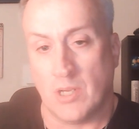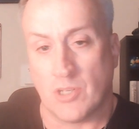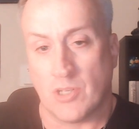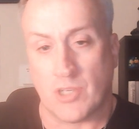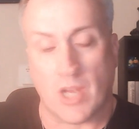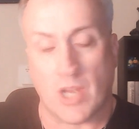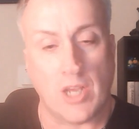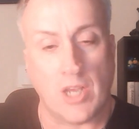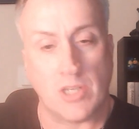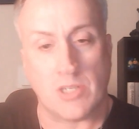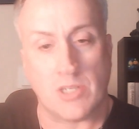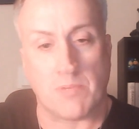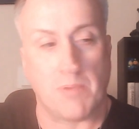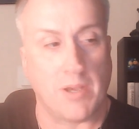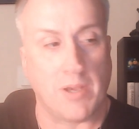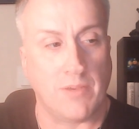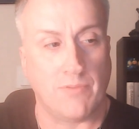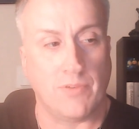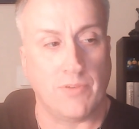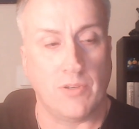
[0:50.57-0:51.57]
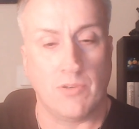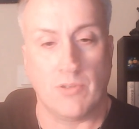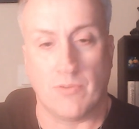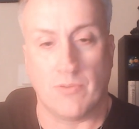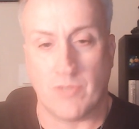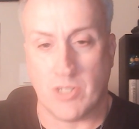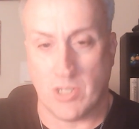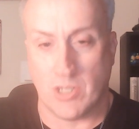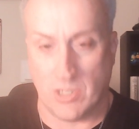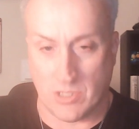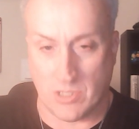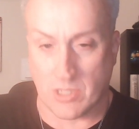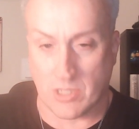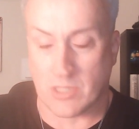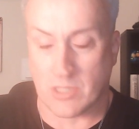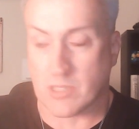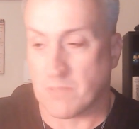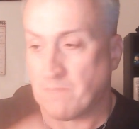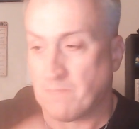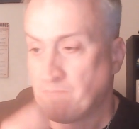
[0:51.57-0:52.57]
changed my view of
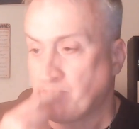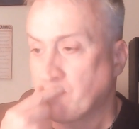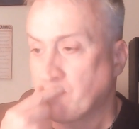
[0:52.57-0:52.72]
Jesus.